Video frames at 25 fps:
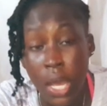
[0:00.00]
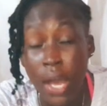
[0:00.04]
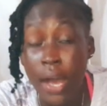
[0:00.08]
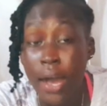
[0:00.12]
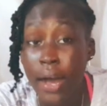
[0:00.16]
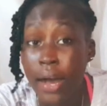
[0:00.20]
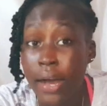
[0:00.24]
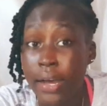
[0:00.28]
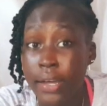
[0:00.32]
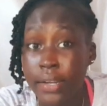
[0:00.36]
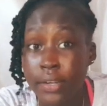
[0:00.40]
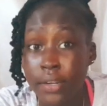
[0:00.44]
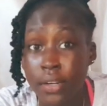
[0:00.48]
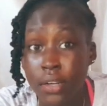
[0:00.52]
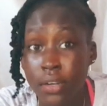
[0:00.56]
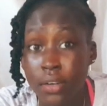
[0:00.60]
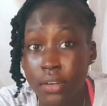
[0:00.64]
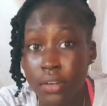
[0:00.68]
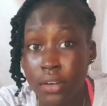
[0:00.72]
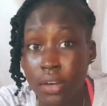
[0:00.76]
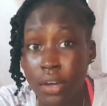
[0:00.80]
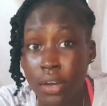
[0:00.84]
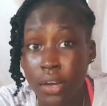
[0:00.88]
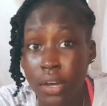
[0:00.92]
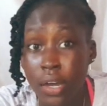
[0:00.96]
and
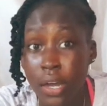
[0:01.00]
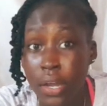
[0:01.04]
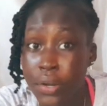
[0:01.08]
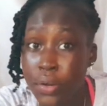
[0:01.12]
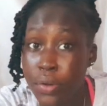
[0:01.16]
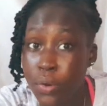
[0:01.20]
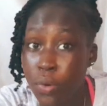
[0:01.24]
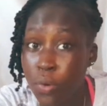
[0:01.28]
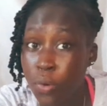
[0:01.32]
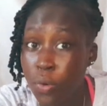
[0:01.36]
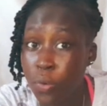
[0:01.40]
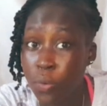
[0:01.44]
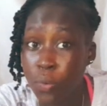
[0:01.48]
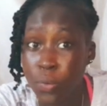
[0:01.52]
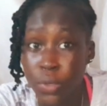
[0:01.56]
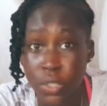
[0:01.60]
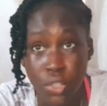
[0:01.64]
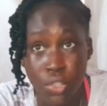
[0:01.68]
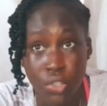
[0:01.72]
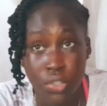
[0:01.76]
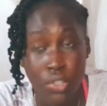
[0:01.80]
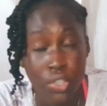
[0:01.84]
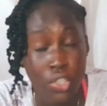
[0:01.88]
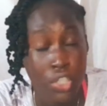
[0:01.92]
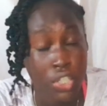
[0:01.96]
I don't
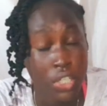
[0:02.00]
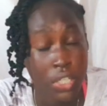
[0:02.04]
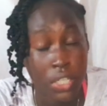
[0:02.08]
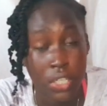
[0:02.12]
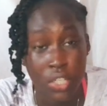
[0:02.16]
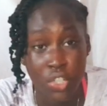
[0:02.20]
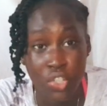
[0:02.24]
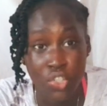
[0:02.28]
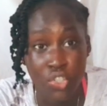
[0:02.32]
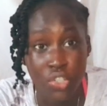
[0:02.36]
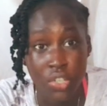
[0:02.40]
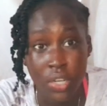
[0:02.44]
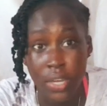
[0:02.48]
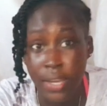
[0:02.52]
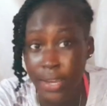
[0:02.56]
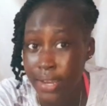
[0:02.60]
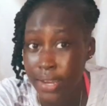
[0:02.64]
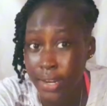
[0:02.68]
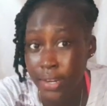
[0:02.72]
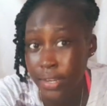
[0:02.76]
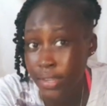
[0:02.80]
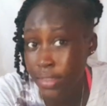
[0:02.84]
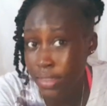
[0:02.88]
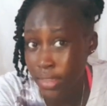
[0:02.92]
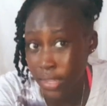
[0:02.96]
wish to change
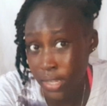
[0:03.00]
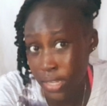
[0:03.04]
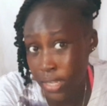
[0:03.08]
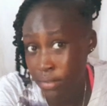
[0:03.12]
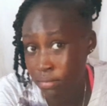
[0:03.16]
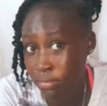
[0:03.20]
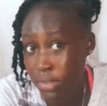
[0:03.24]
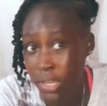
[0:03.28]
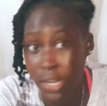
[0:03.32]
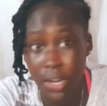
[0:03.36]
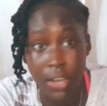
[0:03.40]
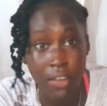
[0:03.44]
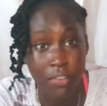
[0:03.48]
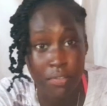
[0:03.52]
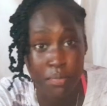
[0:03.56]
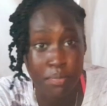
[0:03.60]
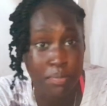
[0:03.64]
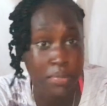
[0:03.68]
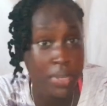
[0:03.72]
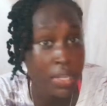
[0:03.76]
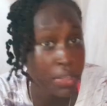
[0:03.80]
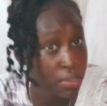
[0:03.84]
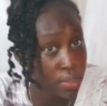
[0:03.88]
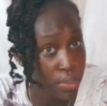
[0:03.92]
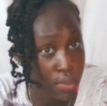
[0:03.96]
anything that I've
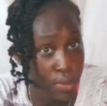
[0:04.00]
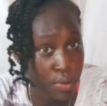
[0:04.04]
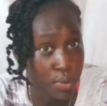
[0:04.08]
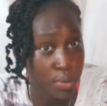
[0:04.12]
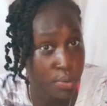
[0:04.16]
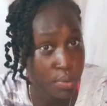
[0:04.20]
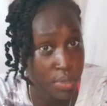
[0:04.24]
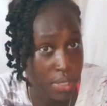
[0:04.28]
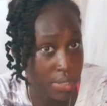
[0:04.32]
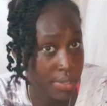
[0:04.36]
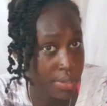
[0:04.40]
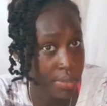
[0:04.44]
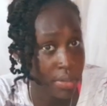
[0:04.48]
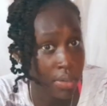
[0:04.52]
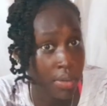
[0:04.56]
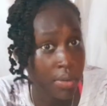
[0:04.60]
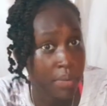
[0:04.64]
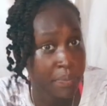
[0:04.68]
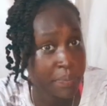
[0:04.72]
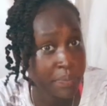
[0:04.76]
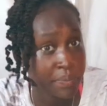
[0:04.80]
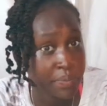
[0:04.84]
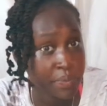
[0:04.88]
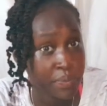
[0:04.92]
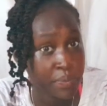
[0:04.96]
been through either.
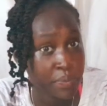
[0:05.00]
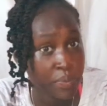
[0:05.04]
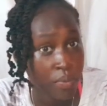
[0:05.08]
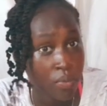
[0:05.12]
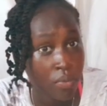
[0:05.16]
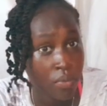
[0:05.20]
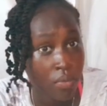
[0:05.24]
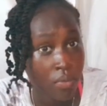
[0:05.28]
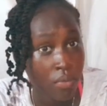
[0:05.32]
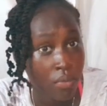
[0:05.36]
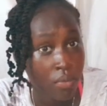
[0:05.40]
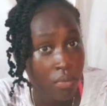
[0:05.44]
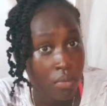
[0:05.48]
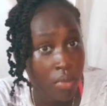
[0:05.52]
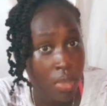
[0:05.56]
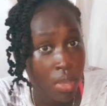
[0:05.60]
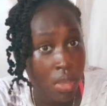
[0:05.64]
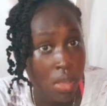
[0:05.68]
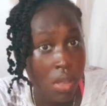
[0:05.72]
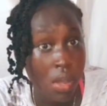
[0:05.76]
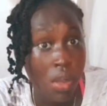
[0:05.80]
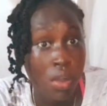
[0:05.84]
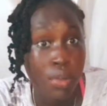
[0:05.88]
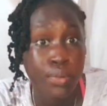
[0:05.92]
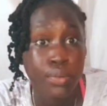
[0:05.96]

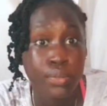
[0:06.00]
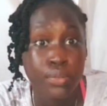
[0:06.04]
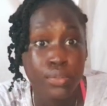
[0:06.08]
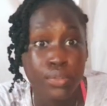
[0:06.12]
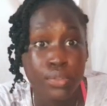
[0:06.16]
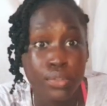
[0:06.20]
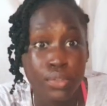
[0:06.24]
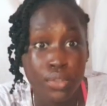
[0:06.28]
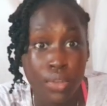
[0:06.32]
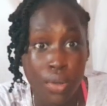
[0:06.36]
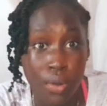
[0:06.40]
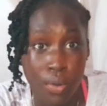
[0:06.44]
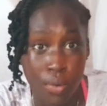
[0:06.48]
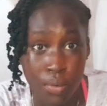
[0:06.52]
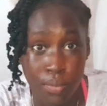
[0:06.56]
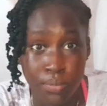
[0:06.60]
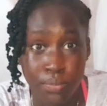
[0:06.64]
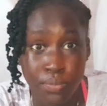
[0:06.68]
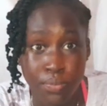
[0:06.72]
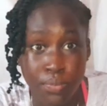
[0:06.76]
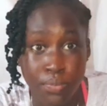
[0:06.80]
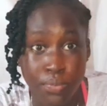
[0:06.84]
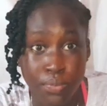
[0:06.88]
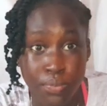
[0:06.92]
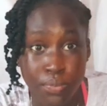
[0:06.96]
So
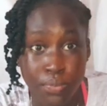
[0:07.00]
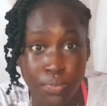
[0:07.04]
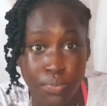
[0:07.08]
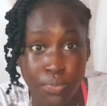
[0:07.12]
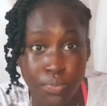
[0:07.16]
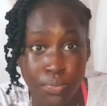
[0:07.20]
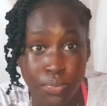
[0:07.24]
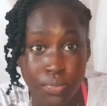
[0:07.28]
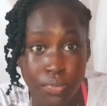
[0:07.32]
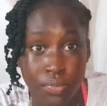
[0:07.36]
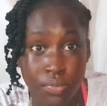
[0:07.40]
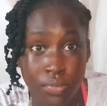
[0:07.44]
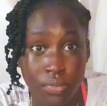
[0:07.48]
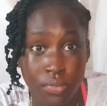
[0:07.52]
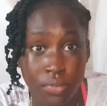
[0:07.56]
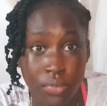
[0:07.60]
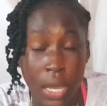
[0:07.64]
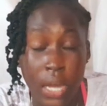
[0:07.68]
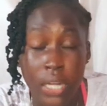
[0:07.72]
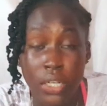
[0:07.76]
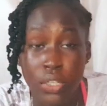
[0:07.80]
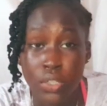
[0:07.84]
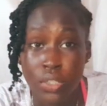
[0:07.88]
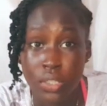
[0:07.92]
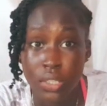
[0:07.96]

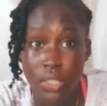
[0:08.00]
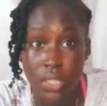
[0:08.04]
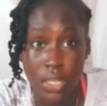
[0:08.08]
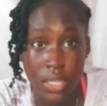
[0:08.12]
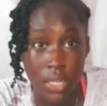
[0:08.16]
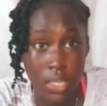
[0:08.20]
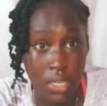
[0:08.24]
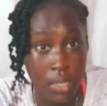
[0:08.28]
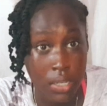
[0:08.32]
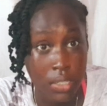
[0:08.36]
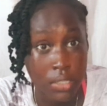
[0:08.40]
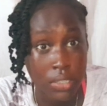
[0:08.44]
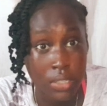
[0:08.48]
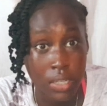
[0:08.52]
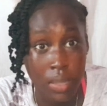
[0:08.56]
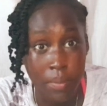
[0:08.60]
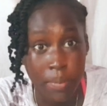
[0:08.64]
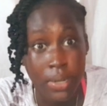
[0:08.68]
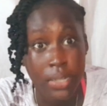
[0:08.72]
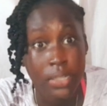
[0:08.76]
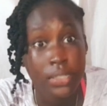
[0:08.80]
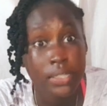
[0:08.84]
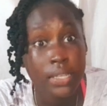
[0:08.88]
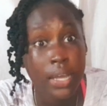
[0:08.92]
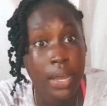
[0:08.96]
I just take it a step
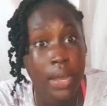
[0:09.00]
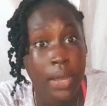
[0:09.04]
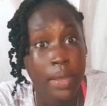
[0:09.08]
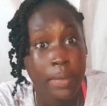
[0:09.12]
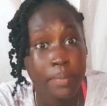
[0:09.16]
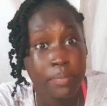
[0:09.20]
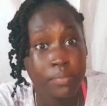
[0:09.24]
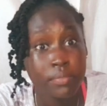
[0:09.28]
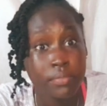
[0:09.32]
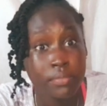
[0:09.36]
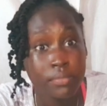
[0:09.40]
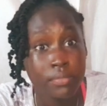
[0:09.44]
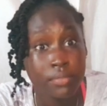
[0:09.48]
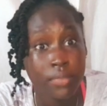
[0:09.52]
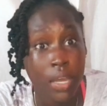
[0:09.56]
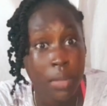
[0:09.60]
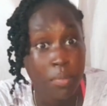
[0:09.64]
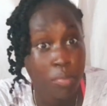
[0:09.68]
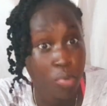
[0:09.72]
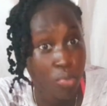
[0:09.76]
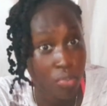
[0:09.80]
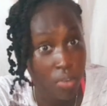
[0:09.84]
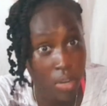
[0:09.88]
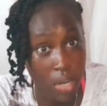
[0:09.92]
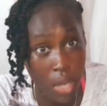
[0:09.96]
at a time and
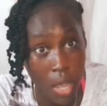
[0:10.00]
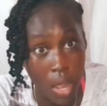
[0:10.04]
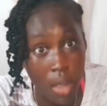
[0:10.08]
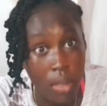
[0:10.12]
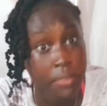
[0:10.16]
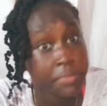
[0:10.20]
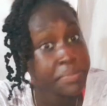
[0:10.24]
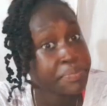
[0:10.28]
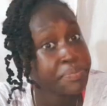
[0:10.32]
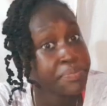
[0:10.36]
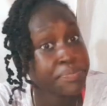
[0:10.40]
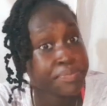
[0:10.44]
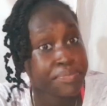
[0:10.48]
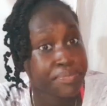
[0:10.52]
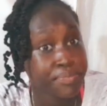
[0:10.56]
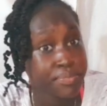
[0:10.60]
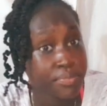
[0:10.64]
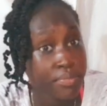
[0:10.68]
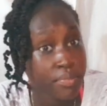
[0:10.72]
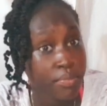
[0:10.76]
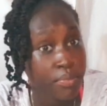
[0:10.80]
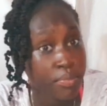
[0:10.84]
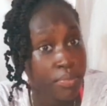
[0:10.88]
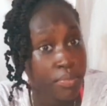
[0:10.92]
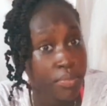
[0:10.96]
move along,
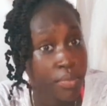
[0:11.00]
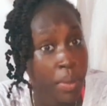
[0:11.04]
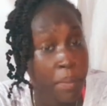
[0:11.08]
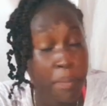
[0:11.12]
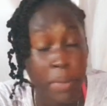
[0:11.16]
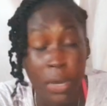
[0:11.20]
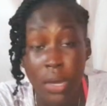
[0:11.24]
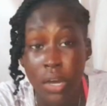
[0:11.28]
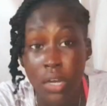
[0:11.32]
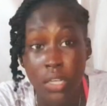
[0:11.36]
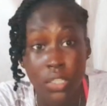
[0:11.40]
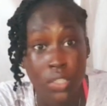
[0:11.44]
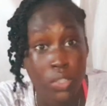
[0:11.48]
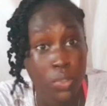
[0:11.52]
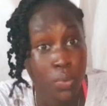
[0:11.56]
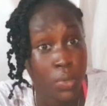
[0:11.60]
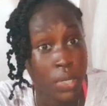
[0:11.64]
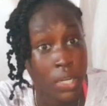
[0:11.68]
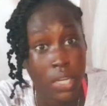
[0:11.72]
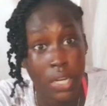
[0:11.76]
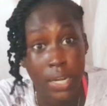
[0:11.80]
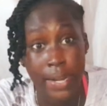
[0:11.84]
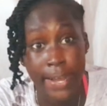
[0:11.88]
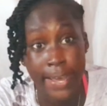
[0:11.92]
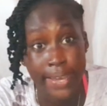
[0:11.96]
because whether
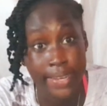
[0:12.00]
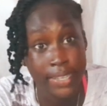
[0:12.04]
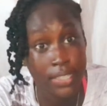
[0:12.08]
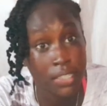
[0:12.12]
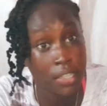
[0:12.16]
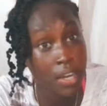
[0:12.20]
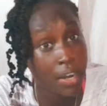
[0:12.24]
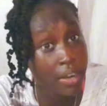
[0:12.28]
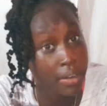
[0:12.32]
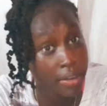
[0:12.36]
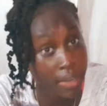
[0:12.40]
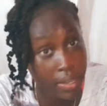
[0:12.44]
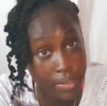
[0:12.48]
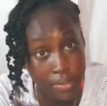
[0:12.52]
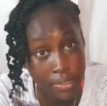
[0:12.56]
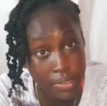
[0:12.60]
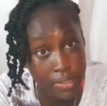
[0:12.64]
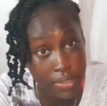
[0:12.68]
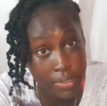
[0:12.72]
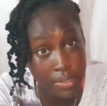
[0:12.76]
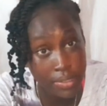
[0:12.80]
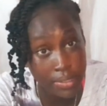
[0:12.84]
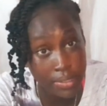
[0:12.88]
you like it or not,